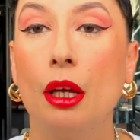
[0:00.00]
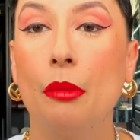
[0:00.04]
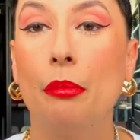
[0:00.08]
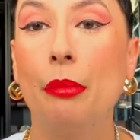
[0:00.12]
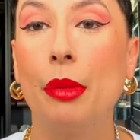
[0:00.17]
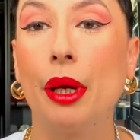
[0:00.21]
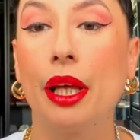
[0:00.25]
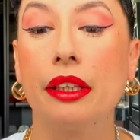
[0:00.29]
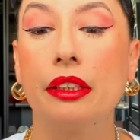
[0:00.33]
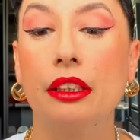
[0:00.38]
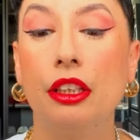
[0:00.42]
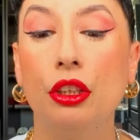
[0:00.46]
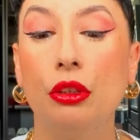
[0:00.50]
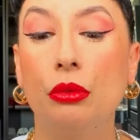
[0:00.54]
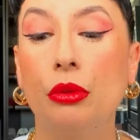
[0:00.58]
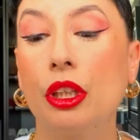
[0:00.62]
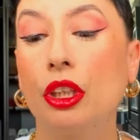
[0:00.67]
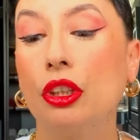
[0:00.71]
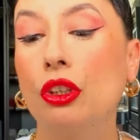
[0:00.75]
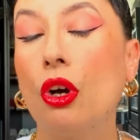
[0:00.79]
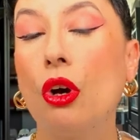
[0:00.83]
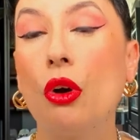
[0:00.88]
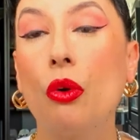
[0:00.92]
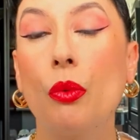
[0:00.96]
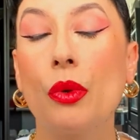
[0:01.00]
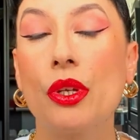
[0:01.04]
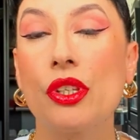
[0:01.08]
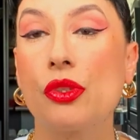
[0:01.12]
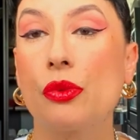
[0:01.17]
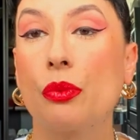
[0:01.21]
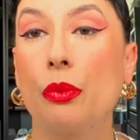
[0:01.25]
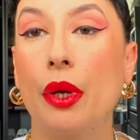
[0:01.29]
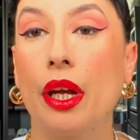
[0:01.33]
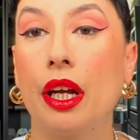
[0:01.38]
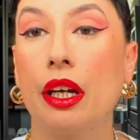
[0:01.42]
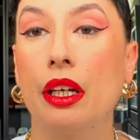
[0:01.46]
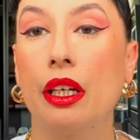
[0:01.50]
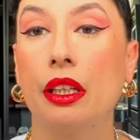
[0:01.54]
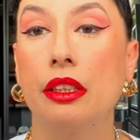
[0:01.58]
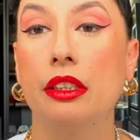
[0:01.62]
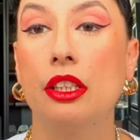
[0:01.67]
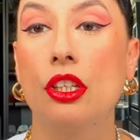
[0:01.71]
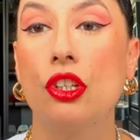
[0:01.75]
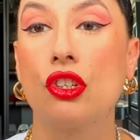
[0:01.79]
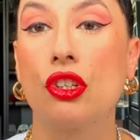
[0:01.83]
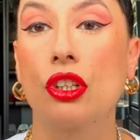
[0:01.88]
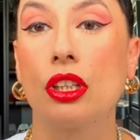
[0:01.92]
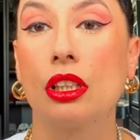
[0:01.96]
But you can always wear a
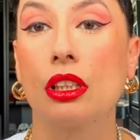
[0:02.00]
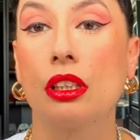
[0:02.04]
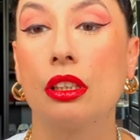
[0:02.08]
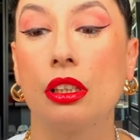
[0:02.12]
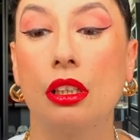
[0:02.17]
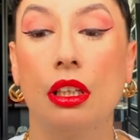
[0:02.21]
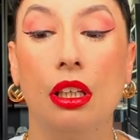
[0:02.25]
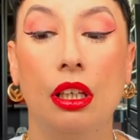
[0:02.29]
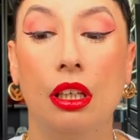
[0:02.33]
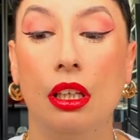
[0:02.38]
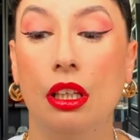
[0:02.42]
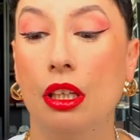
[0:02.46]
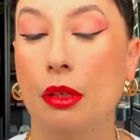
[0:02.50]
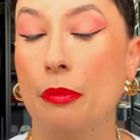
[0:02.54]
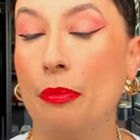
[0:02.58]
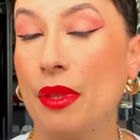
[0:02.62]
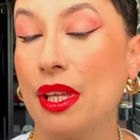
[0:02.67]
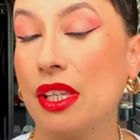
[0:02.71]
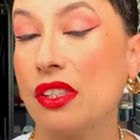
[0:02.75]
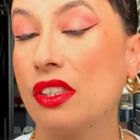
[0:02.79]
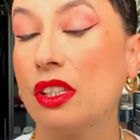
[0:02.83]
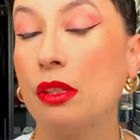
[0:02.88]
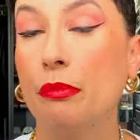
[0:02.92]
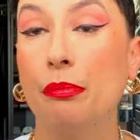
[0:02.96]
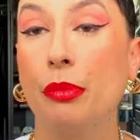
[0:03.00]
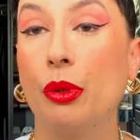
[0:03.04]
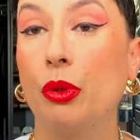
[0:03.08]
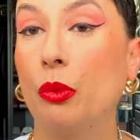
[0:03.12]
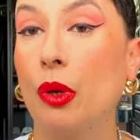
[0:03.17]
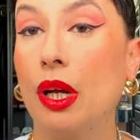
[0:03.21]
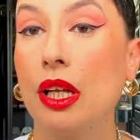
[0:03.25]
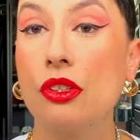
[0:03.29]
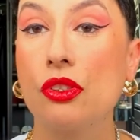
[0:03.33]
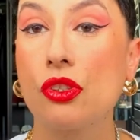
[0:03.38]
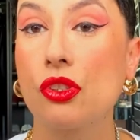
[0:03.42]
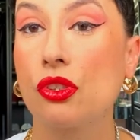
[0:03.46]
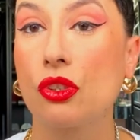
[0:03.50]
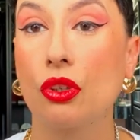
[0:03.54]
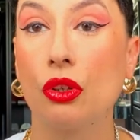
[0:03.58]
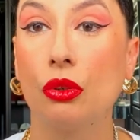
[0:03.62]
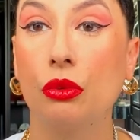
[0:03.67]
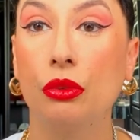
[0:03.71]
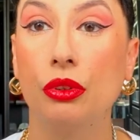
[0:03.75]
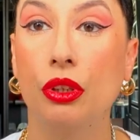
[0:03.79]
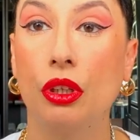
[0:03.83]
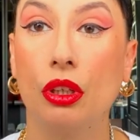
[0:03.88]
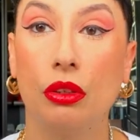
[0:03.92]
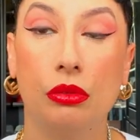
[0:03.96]
t-shirt, um, a simple one,
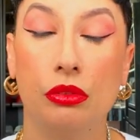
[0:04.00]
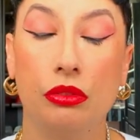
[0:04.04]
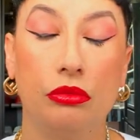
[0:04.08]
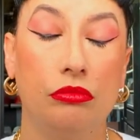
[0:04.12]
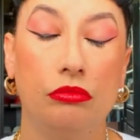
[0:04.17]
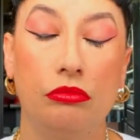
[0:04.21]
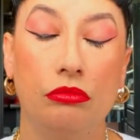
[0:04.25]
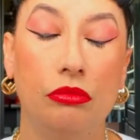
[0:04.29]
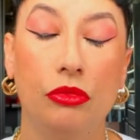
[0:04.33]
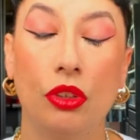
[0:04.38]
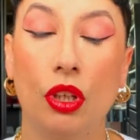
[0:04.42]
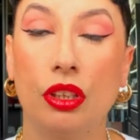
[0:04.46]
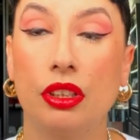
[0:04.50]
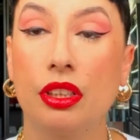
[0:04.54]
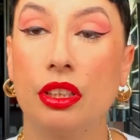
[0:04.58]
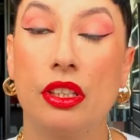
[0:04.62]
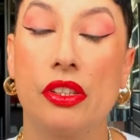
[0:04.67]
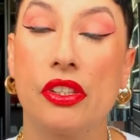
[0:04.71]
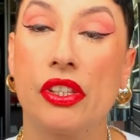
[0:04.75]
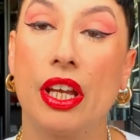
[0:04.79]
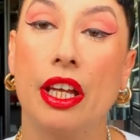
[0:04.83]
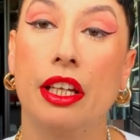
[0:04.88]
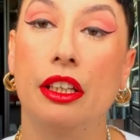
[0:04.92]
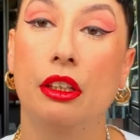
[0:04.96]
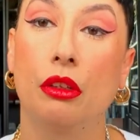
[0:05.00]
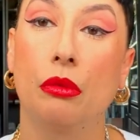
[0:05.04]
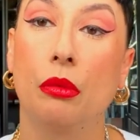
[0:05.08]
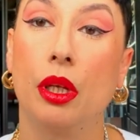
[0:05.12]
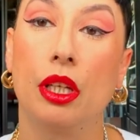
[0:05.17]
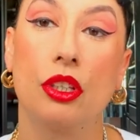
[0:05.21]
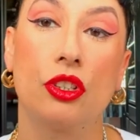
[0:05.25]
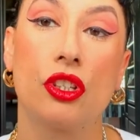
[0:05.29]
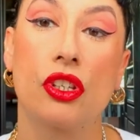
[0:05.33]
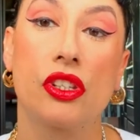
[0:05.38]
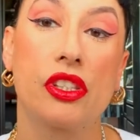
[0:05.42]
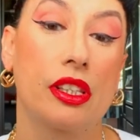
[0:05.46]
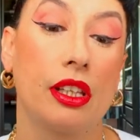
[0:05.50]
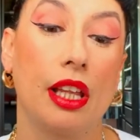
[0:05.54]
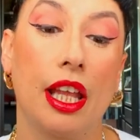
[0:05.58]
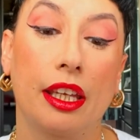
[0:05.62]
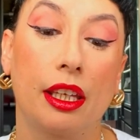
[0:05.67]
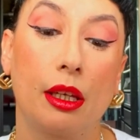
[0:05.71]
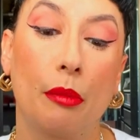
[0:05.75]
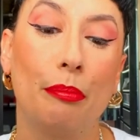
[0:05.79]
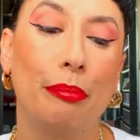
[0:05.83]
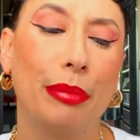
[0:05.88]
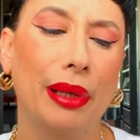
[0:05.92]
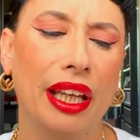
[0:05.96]
so no, not a designer one, just
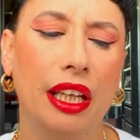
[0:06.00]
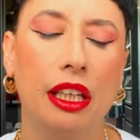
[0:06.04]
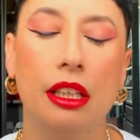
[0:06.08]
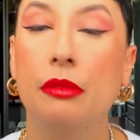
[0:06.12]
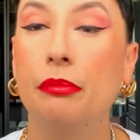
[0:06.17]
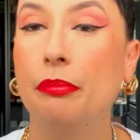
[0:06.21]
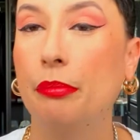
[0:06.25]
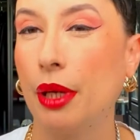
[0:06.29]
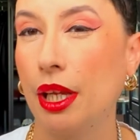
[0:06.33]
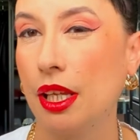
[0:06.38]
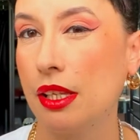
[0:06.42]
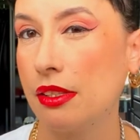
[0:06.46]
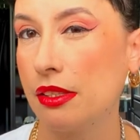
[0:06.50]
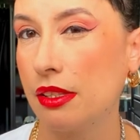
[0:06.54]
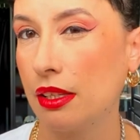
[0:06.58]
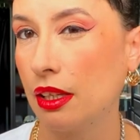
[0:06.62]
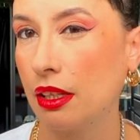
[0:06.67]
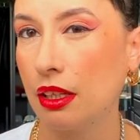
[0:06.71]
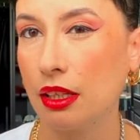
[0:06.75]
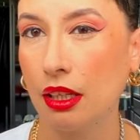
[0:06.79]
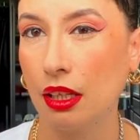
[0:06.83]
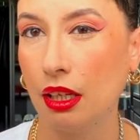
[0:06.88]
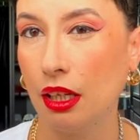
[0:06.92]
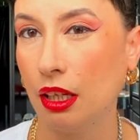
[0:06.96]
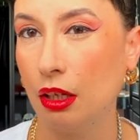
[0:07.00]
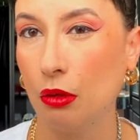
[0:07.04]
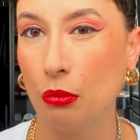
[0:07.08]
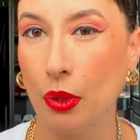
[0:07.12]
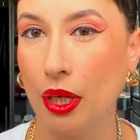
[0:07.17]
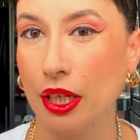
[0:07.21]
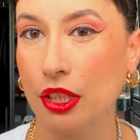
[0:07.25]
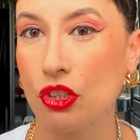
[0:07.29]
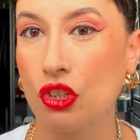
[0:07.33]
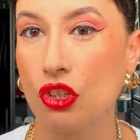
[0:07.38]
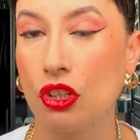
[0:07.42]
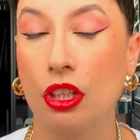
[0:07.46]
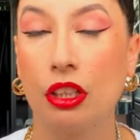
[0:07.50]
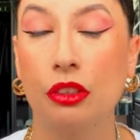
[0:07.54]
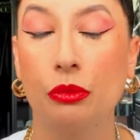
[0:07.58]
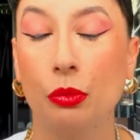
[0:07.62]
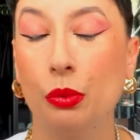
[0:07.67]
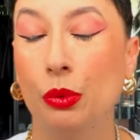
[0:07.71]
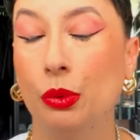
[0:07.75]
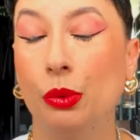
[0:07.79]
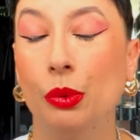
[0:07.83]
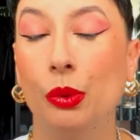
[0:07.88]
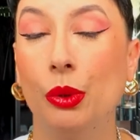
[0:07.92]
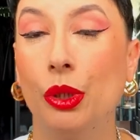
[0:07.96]
like a plain basic uh, white shirt
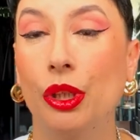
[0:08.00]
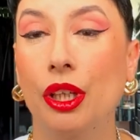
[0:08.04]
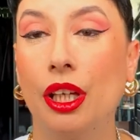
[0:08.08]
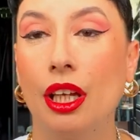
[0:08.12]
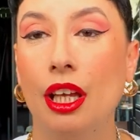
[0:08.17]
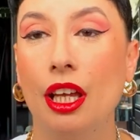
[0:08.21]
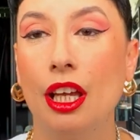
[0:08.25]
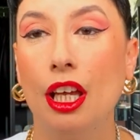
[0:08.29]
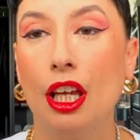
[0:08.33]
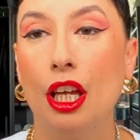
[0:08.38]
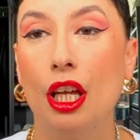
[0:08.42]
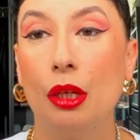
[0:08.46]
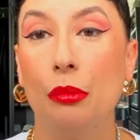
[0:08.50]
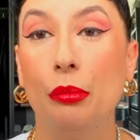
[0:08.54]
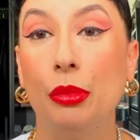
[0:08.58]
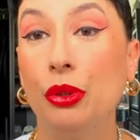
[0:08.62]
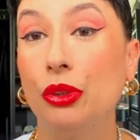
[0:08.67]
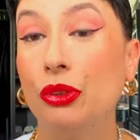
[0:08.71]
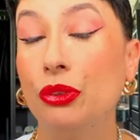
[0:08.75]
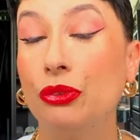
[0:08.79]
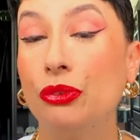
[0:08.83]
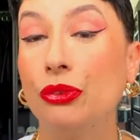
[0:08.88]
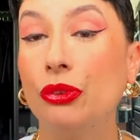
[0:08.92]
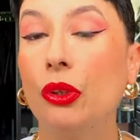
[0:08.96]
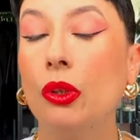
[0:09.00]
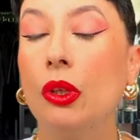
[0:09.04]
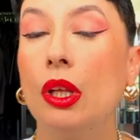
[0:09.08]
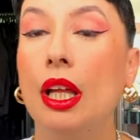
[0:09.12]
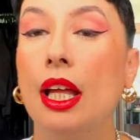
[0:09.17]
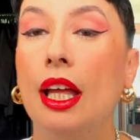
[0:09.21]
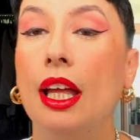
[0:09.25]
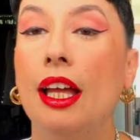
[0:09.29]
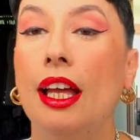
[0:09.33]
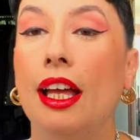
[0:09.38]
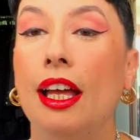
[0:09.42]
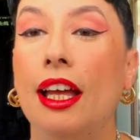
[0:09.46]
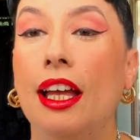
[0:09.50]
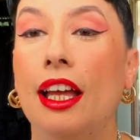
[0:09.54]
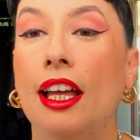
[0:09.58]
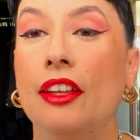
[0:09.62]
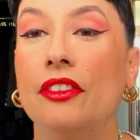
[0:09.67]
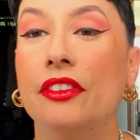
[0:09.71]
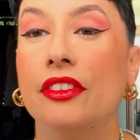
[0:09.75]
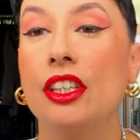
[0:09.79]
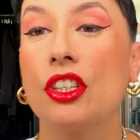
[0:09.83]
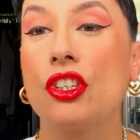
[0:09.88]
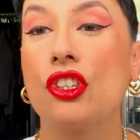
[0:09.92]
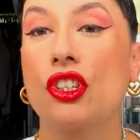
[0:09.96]
will look beautiful
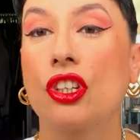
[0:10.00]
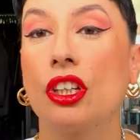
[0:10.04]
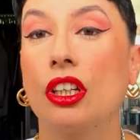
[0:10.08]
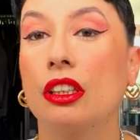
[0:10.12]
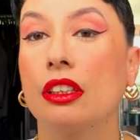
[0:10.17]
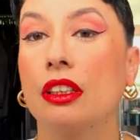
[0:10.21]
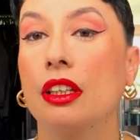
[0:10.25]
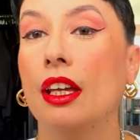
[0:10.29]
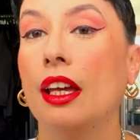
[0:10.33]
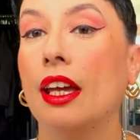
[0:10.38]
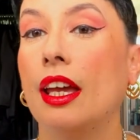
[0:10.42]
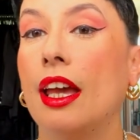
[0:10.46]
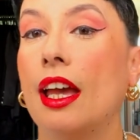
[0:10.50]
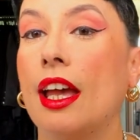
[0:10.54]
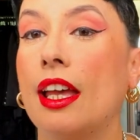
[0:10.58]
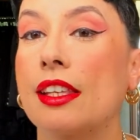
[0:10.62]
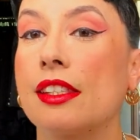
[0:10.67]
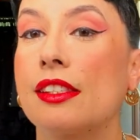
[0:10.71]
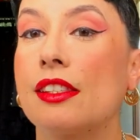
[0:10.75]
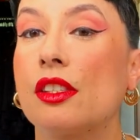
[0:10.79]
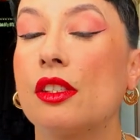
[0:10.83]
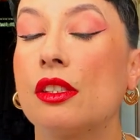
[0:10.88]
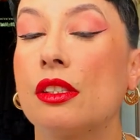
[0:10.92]
and this shirt has this